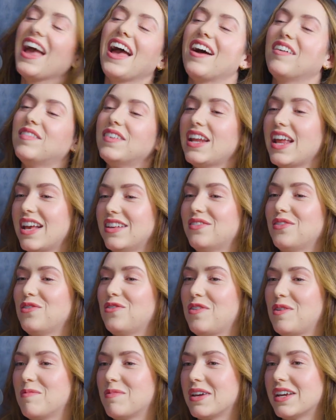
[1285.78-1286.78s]
I have been asked for
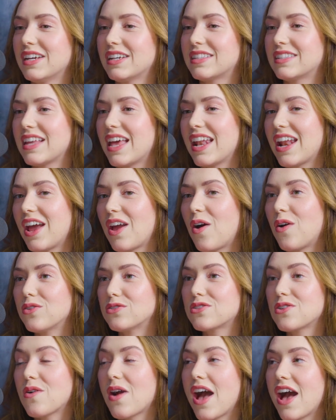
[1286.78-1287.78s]
feet pics, and I
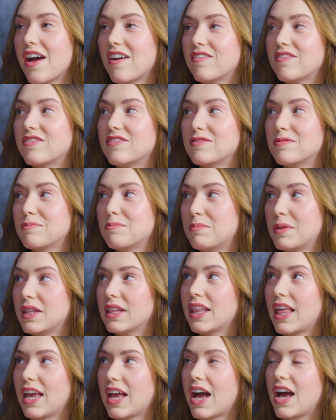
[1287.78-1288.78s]
also have been
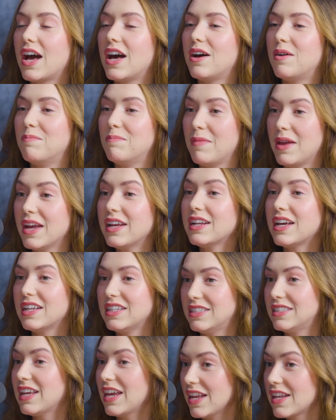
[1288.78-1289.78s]
like a man I
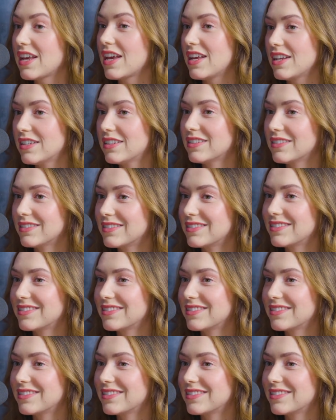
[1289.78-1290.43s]
dated.